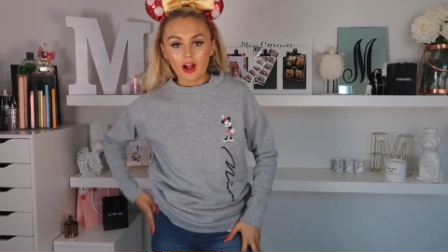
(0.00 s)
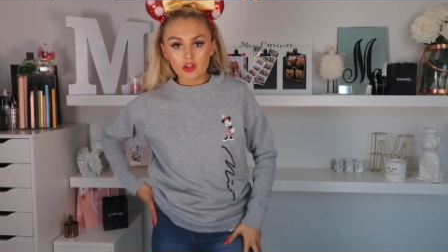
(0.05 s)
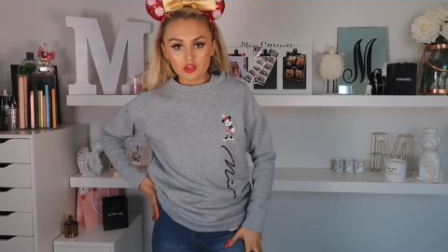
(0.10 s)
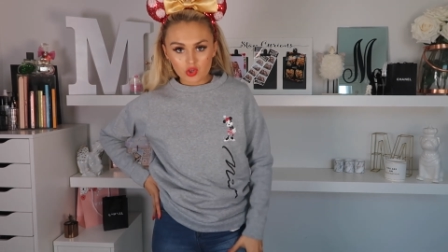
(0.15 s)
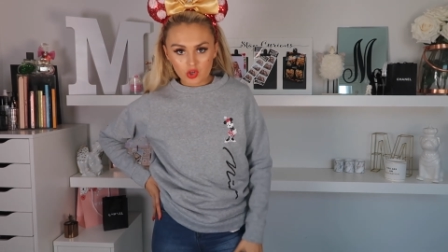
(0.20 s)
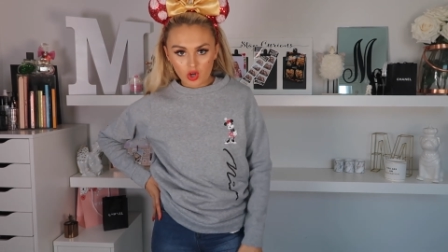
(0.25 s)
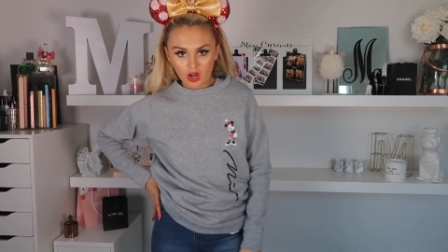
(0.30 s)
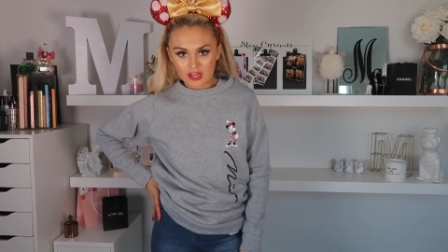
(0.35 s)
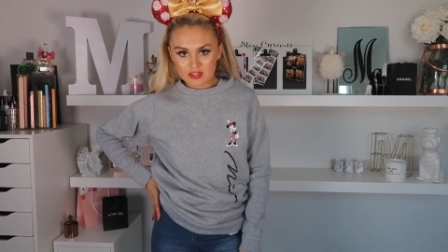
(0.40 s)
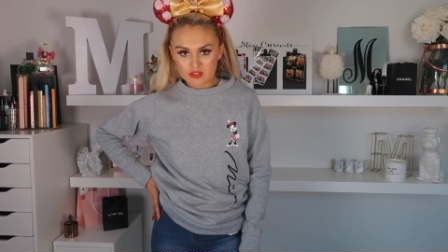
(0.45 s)
and
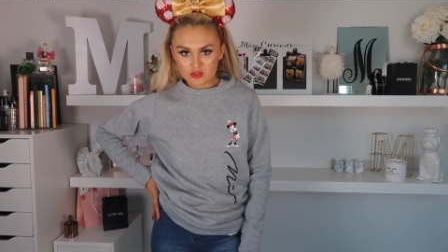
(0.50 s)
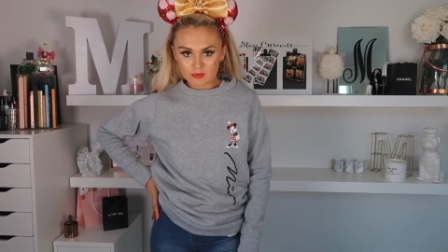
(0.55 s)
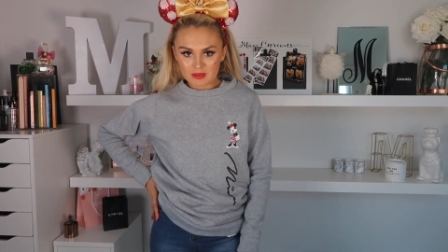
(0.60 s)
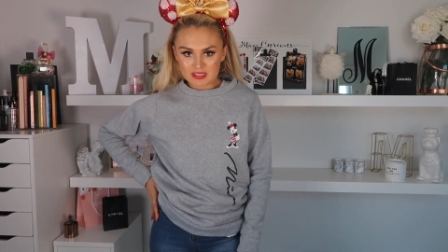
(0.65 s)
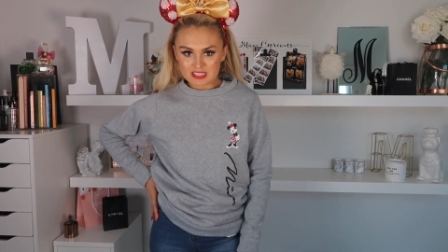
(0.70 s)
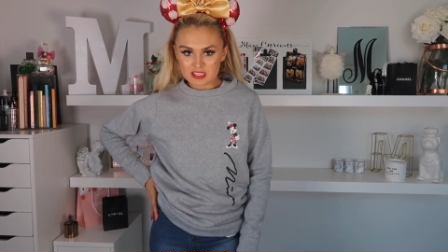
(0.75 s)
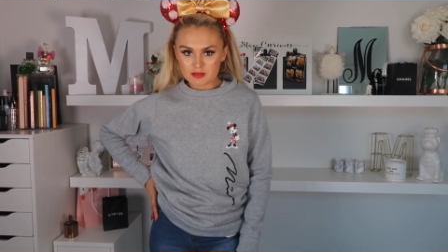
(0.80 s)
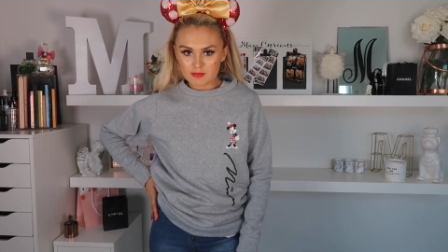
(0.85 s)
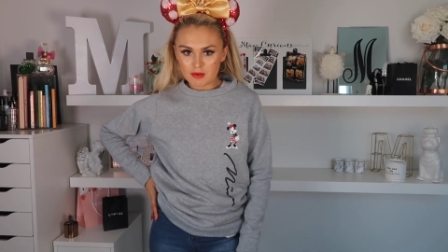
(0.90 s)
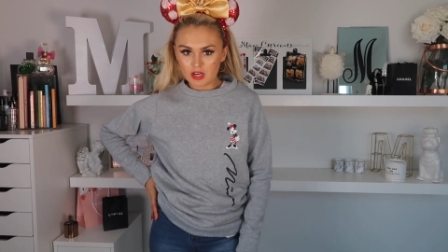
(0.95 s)
you guys
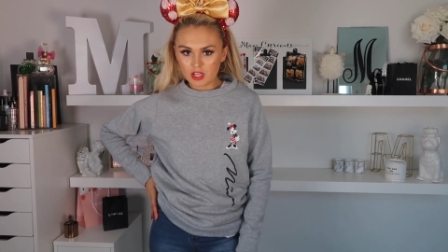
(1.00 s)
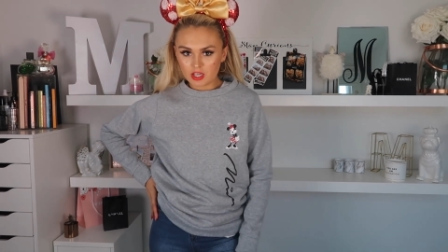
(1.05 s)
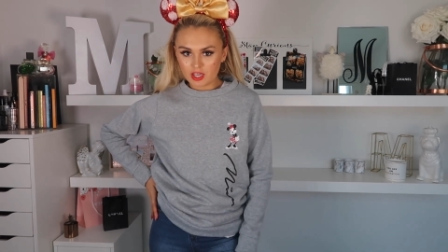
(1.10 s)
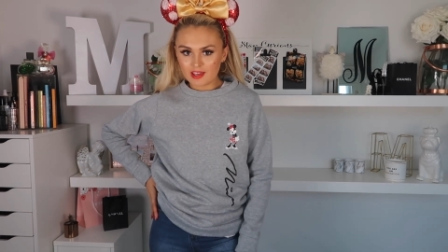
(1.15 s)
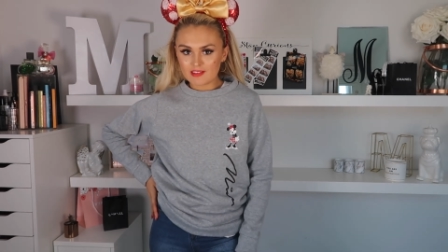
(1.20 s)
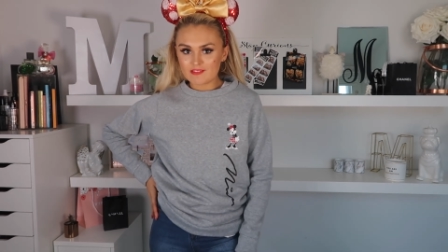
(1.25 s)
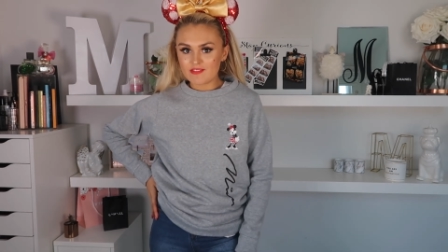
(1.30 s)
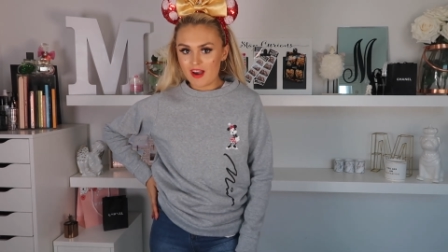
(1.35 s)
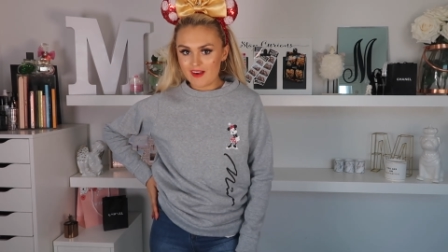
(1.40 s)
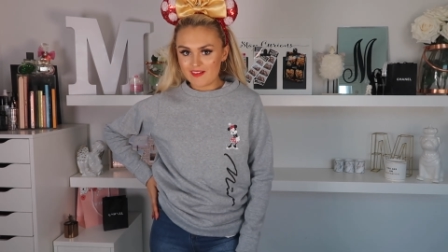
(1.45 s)
normally see me
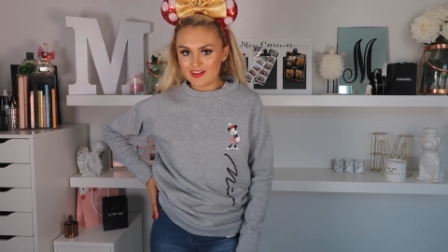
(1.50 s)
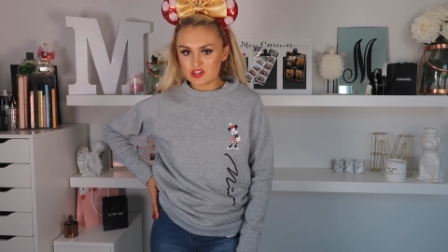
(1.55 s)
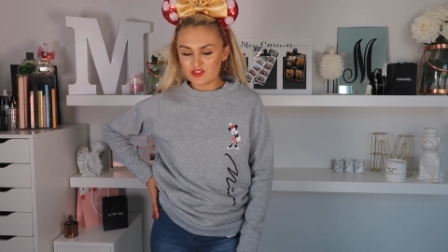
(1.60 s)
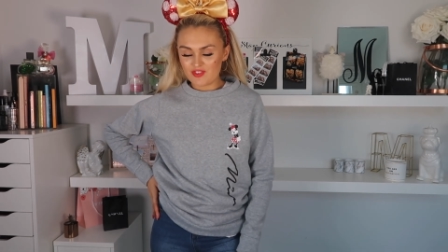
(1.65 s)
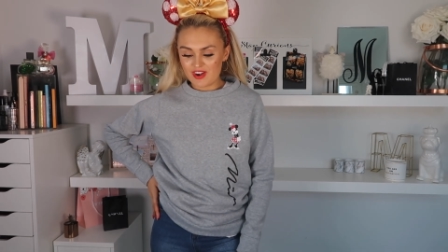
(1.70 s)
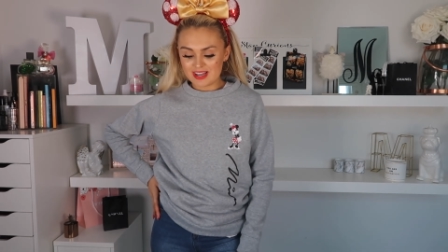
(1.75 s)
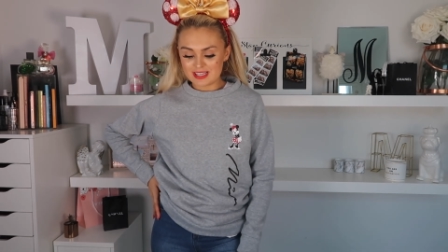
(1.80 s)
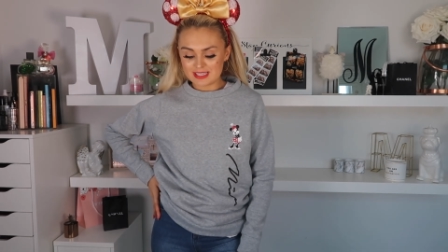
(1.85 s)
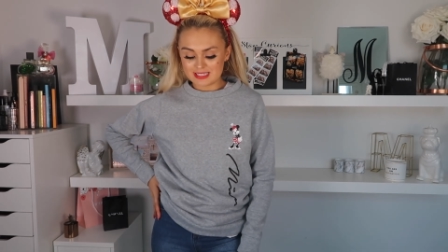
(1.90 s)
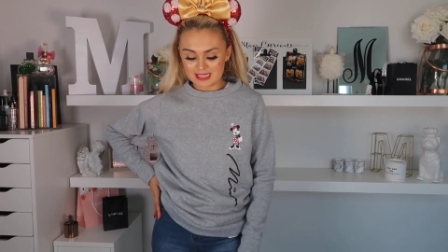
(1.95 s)
looking very
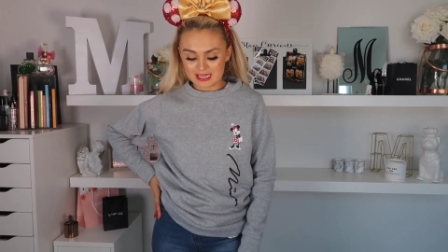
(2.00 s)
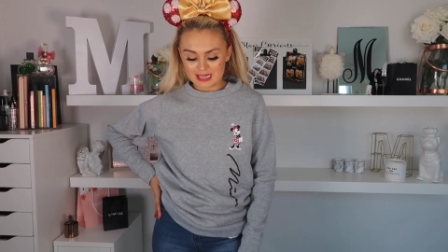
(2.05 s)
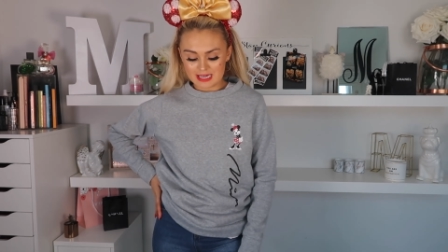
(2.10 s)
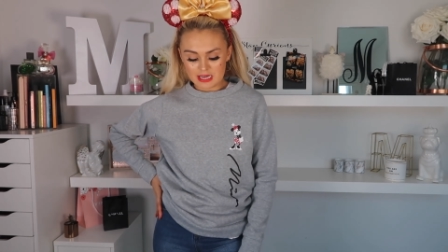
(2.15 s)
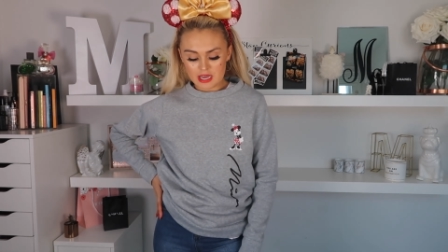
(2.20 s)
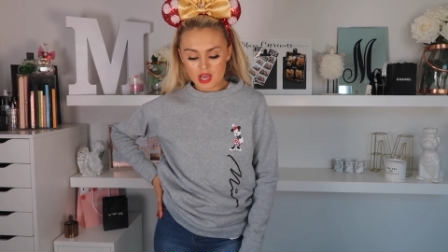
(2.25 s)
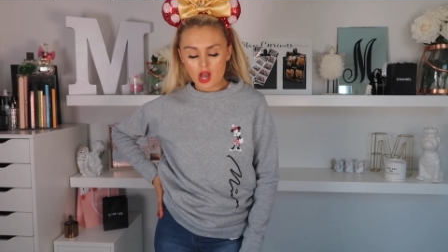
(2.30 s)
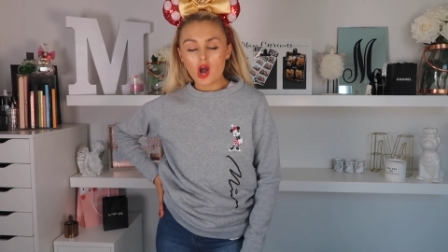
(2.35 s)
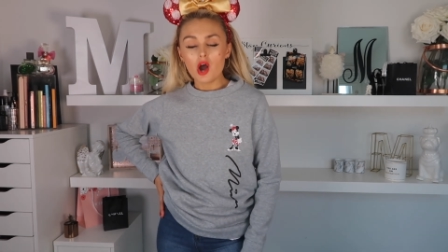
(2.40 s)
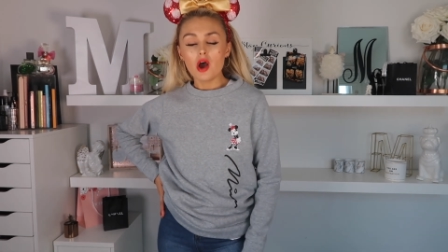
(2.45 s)

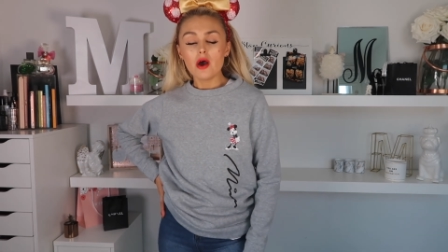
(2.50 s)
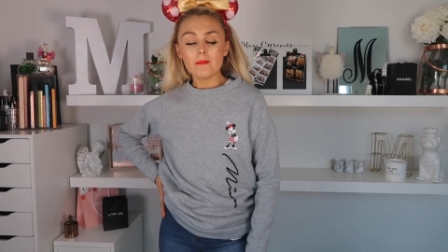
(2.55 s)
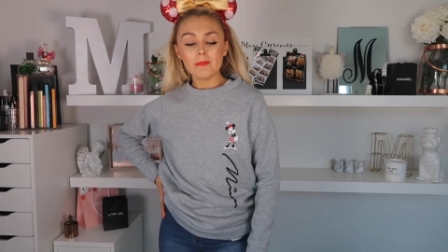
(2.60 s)
dressy